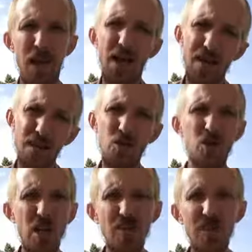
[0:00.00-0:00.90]
and then you
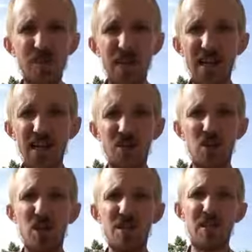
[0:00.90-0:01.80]
change the side. So
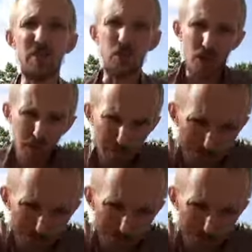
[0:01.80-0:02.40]
just have a look.